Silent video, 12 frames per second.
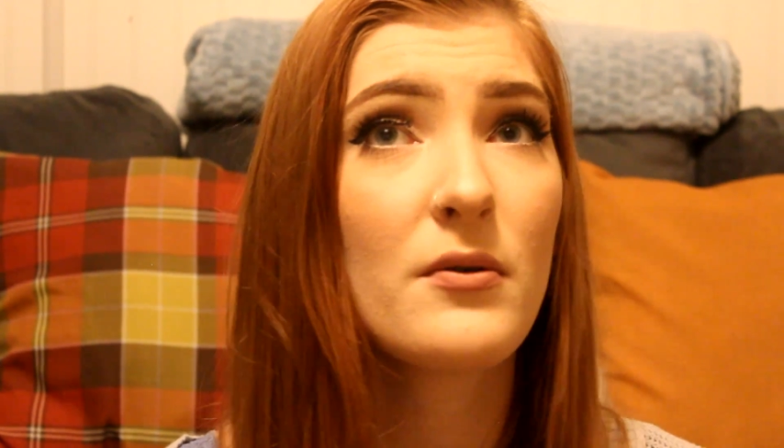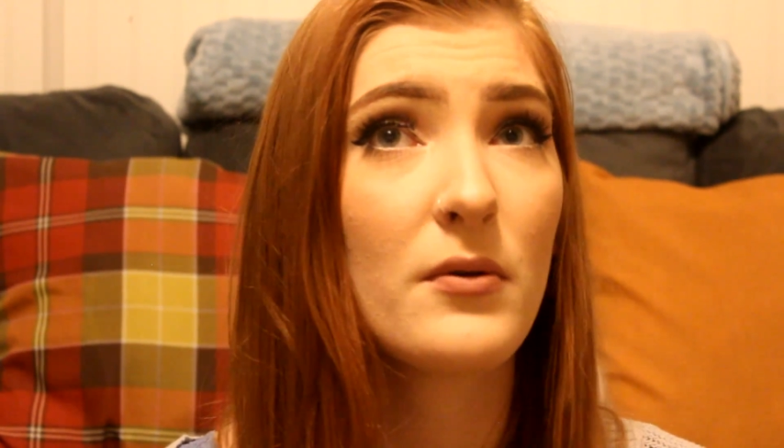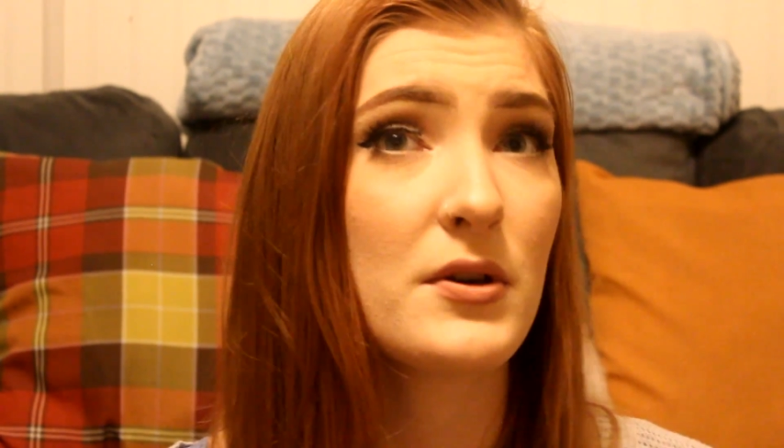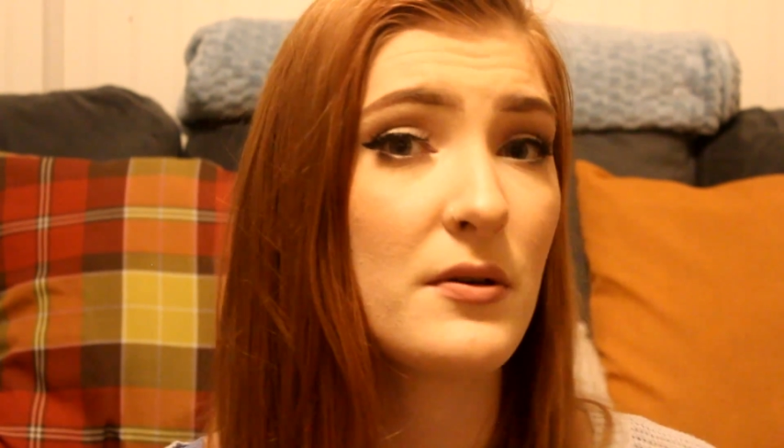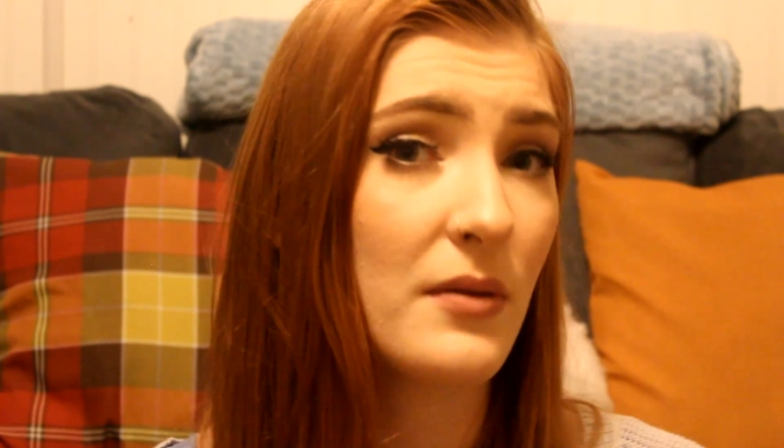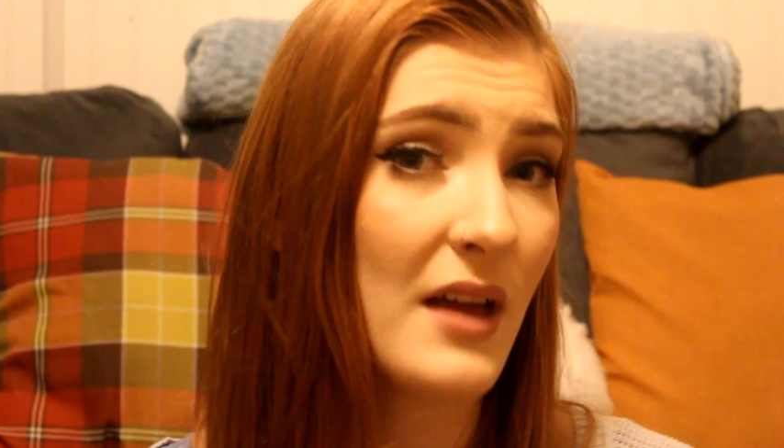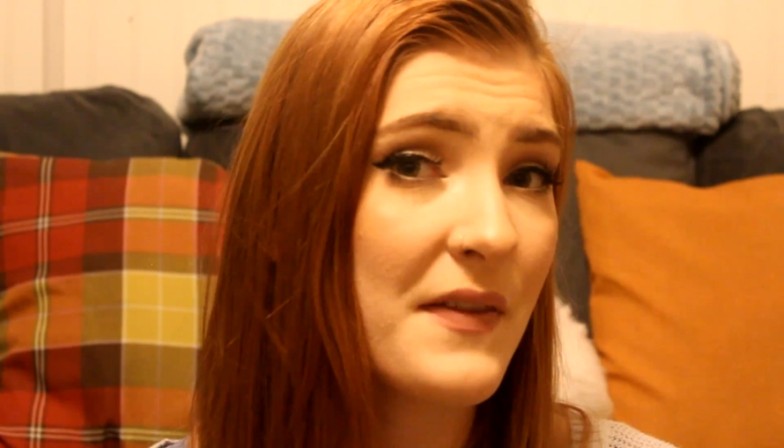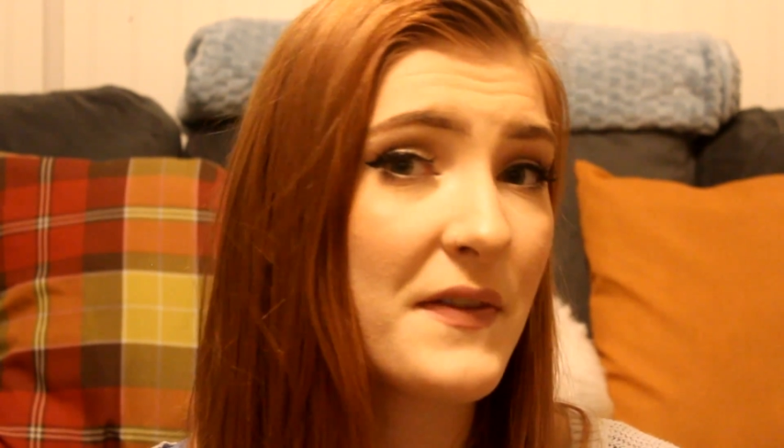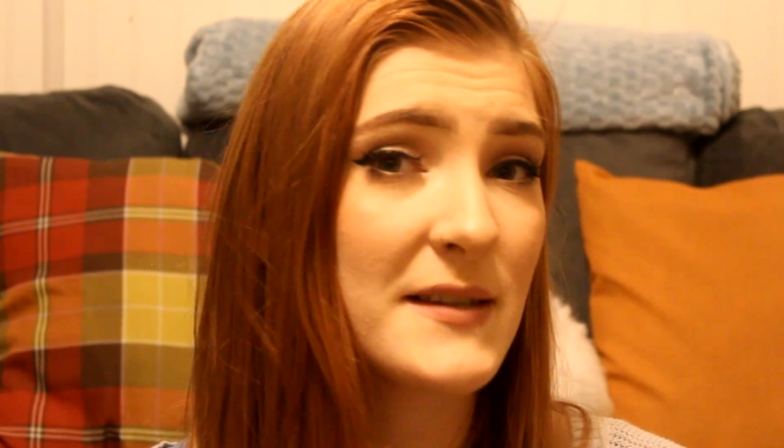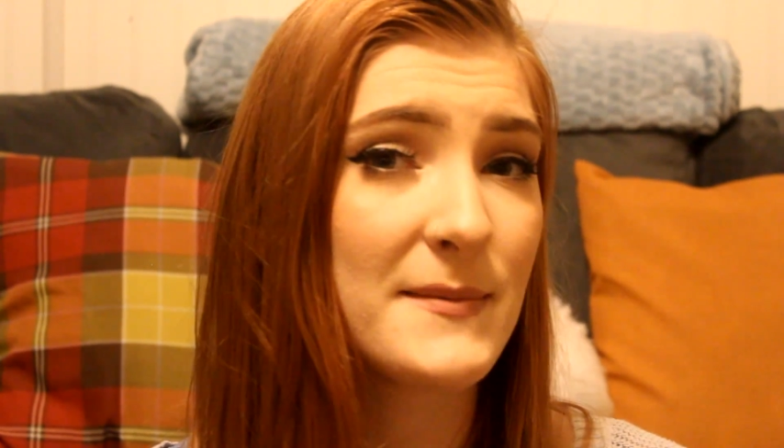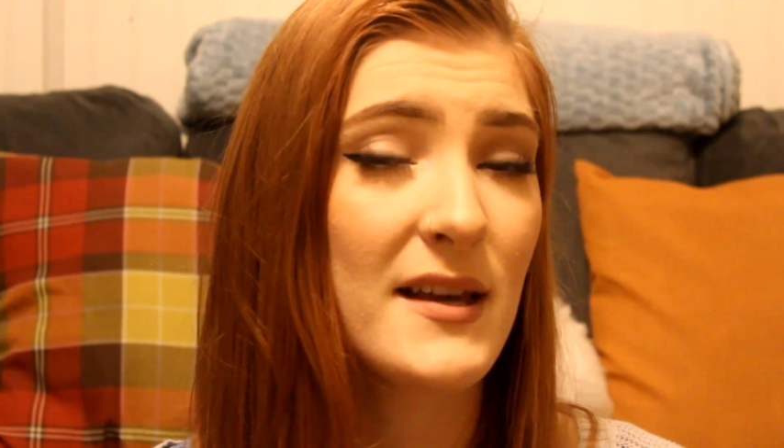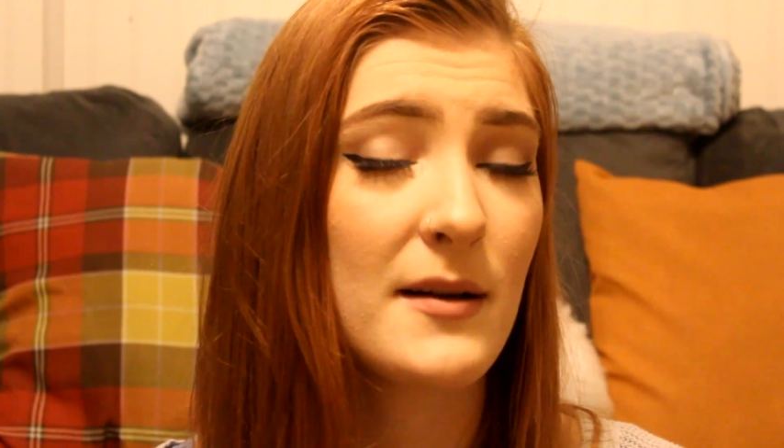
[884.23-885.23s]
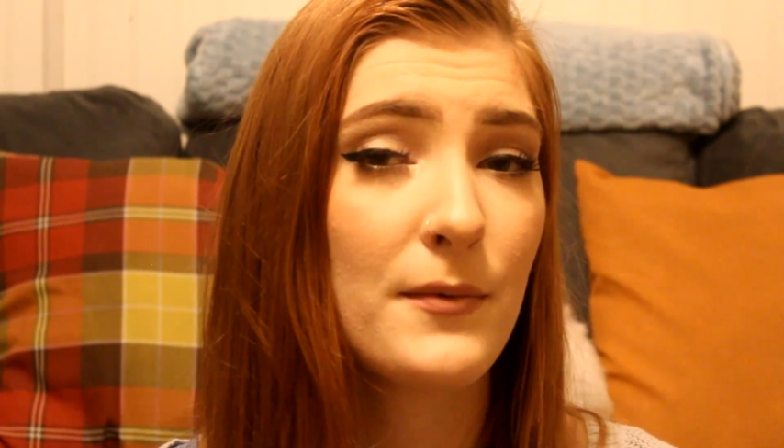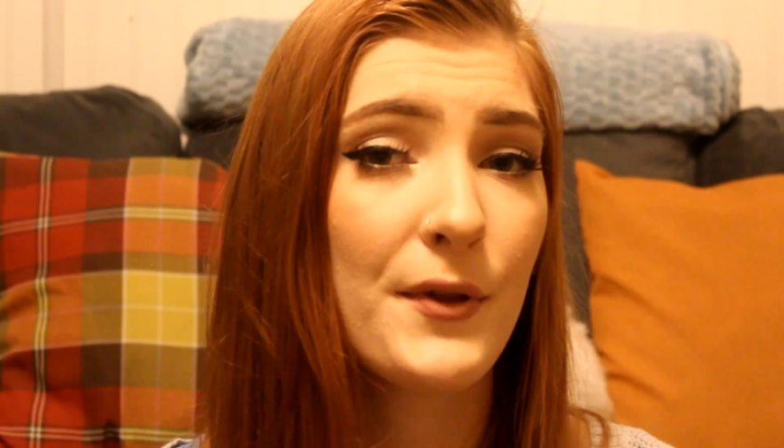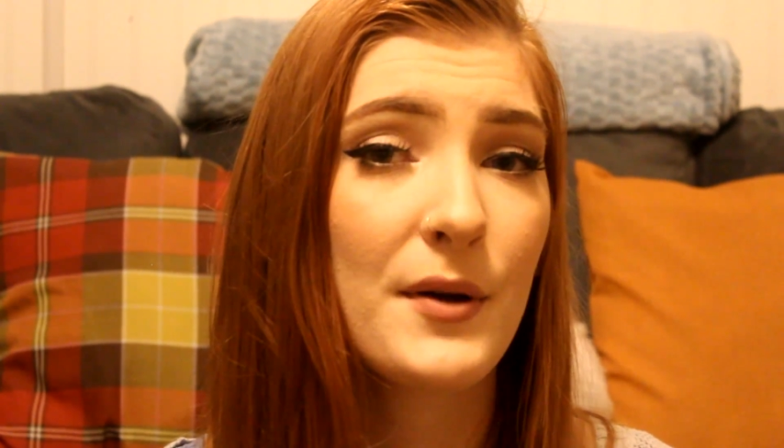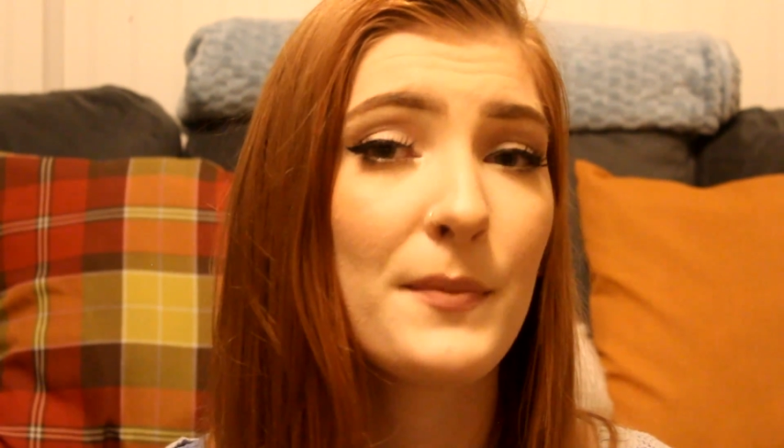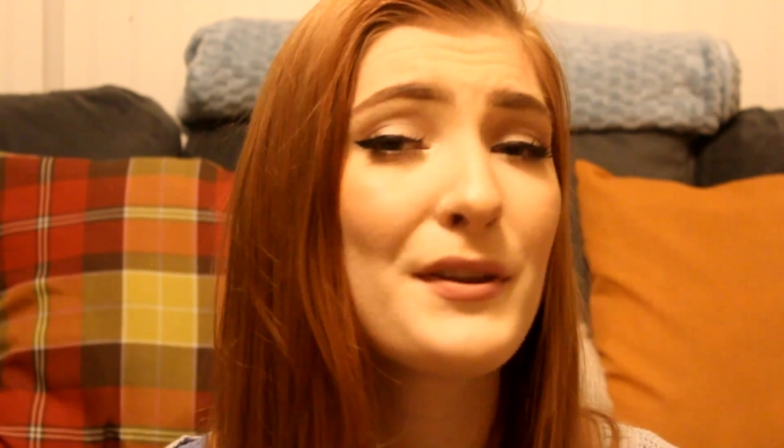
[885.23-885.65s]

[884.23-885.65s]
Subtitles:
or you like this makeup look,